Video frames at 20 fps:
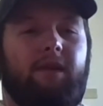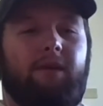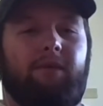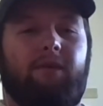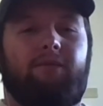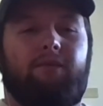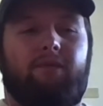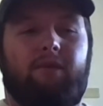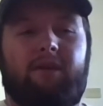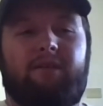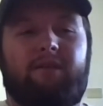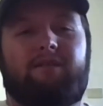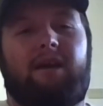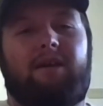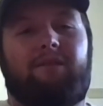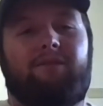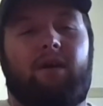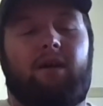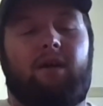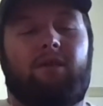then we freeze
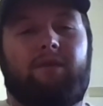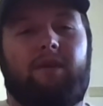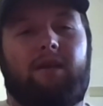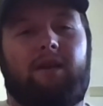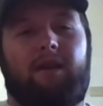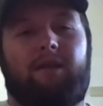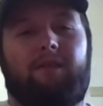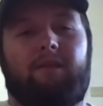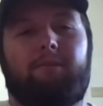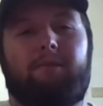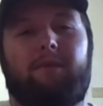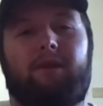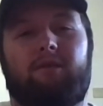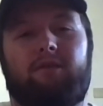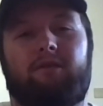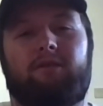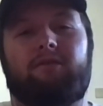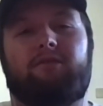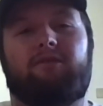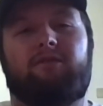that velvet, and the
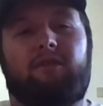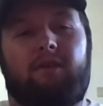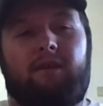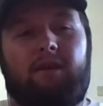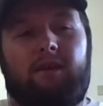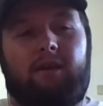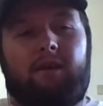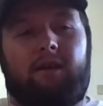minerals